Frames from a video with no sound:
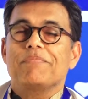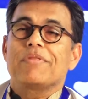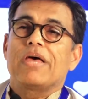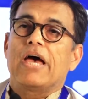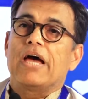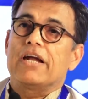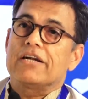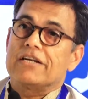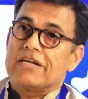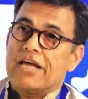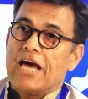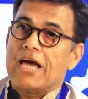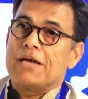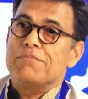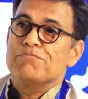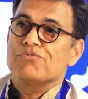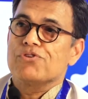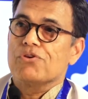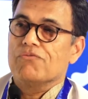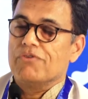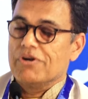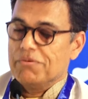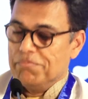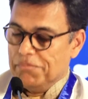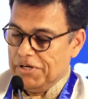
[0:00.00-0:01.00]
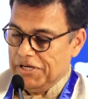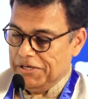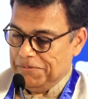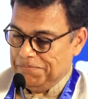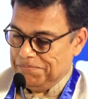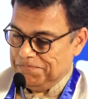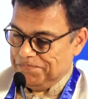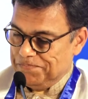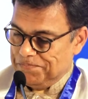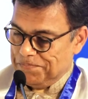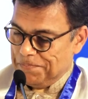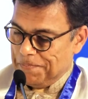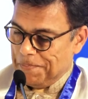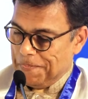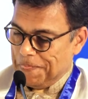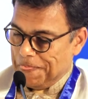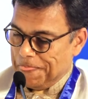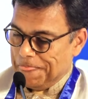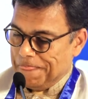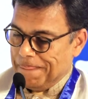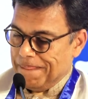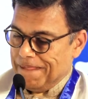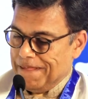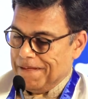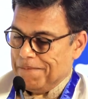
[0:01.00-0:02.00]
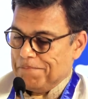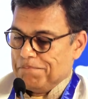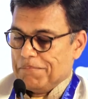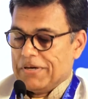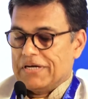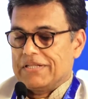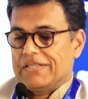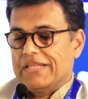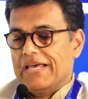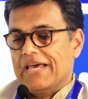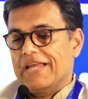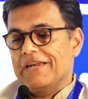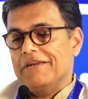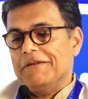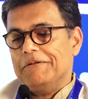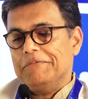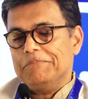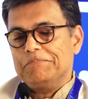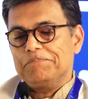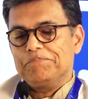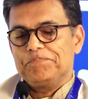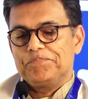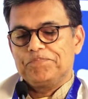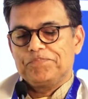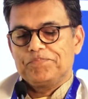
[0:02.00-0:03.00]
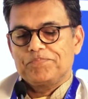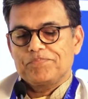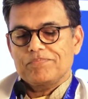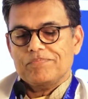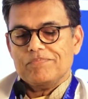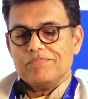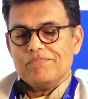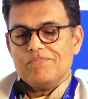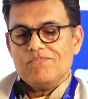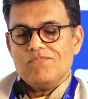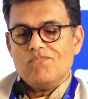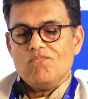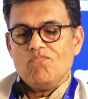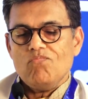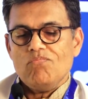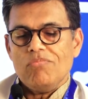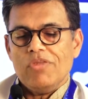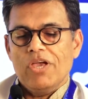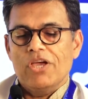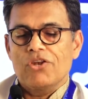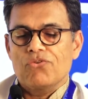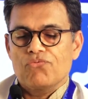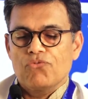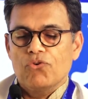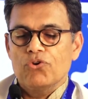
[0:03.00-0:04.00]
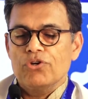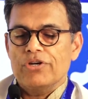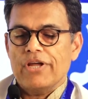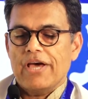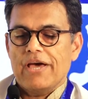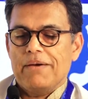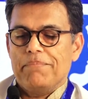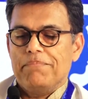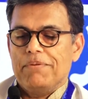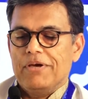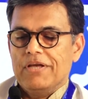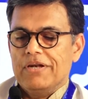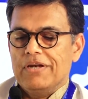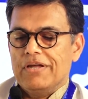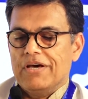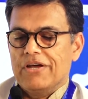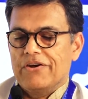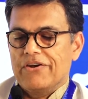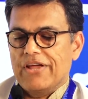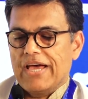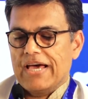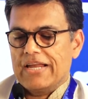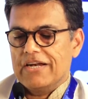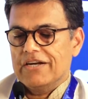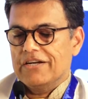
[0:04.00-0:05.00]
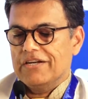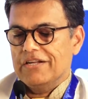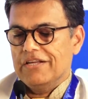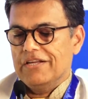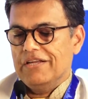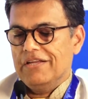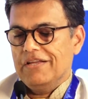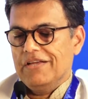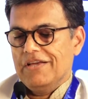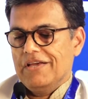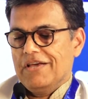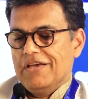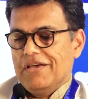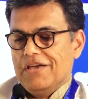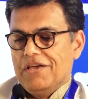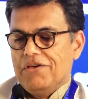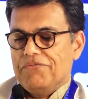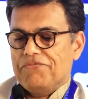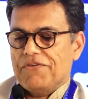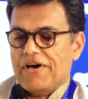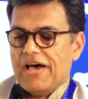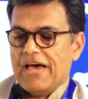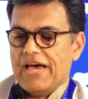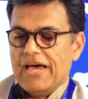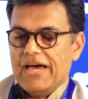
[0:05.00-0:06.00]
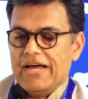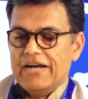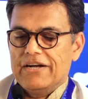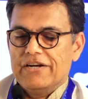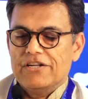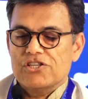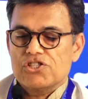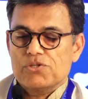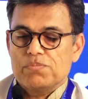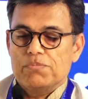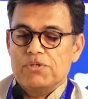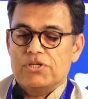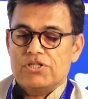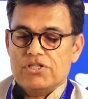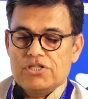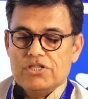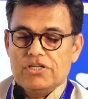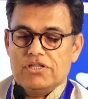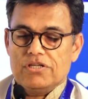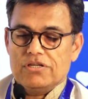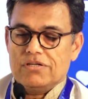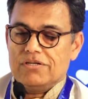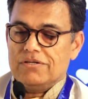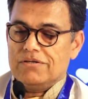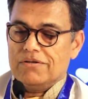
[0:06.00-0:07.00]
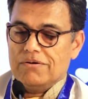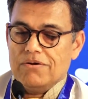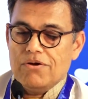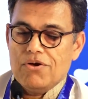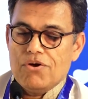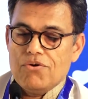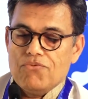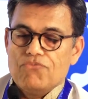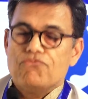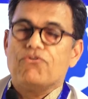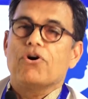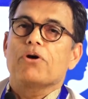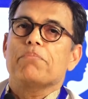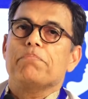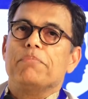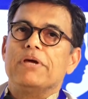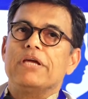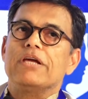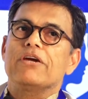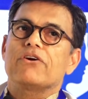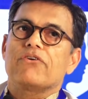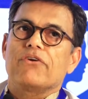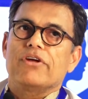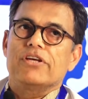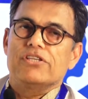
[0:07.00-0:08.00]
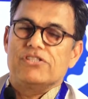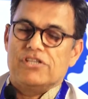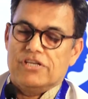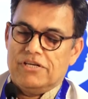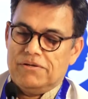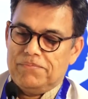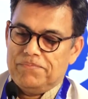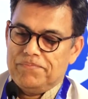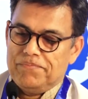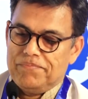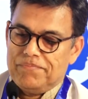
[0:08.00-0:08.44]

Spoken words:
at times even me. But then, it wouldn't have been a reality if I had dismissed it for being crazy.